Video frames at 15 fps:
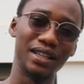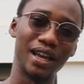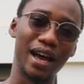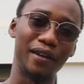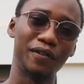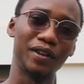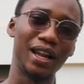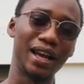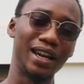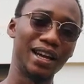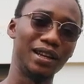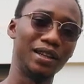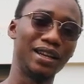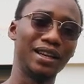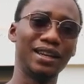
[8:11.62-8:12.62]
I feel like
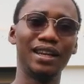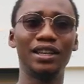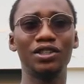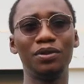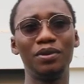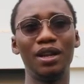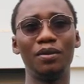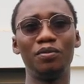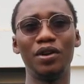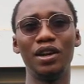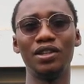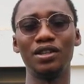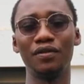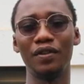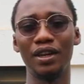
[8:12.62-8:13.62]
that should be the
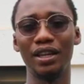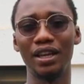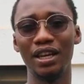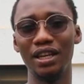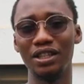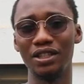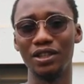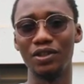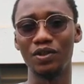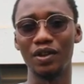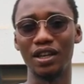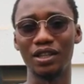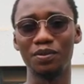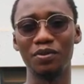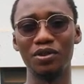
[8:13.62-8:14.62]
point of education, to
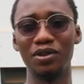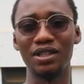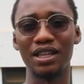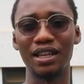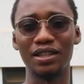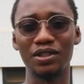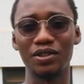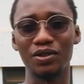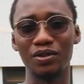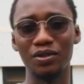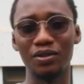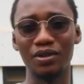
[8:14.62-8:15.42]
expose us to